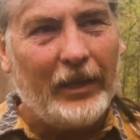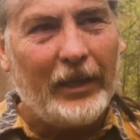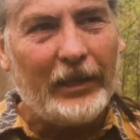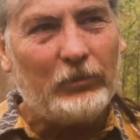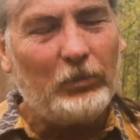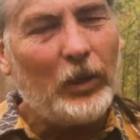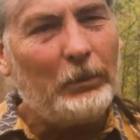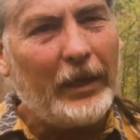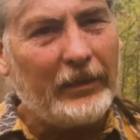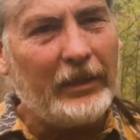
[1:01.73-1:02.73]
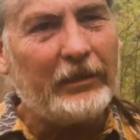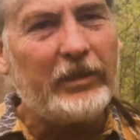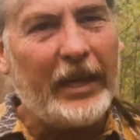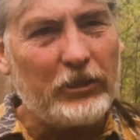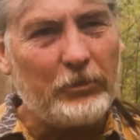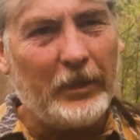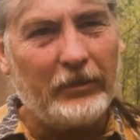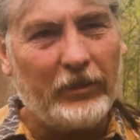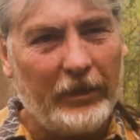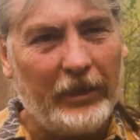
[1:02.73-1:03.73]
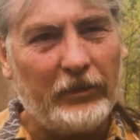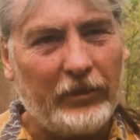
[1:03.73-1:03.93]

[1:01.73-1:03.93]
It's more about the attachment to these